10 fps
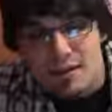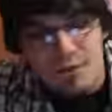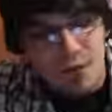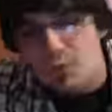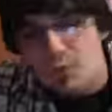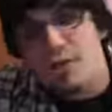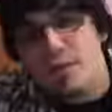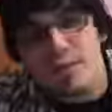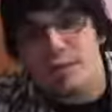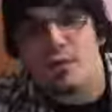developers of
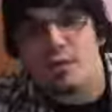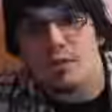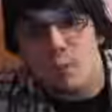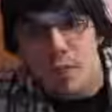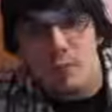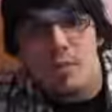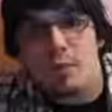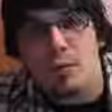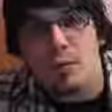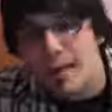any sort, or web
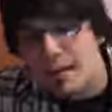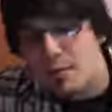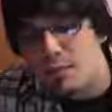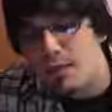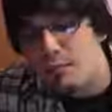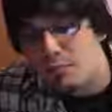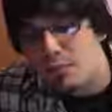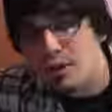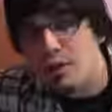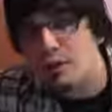people, tend to be
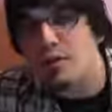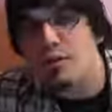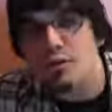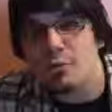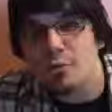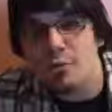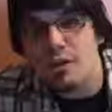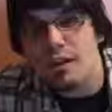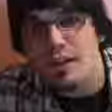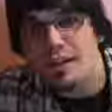pretty critical and pretty